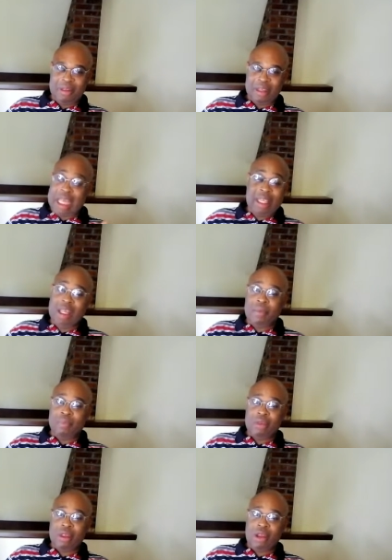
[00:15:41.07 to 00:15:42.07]
That's it.
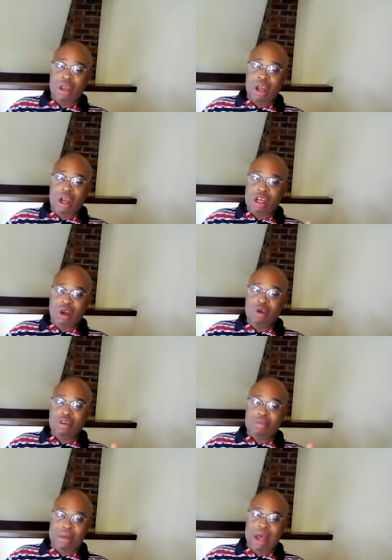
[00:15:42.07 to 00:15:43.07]
A
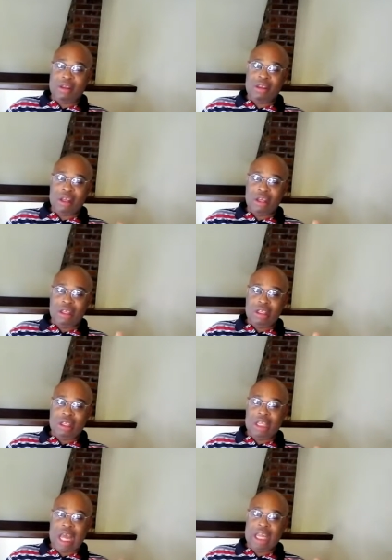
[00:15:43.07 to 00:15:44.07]
closed mouth
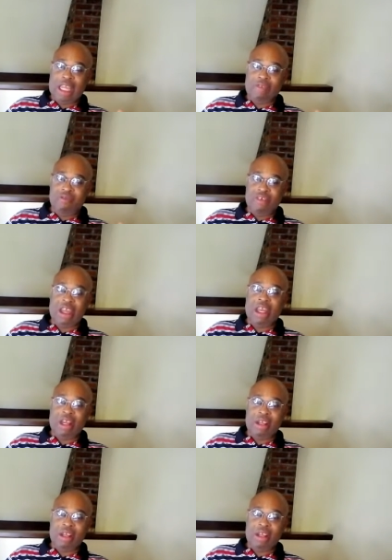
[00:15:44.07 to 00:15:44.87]
does not get fed.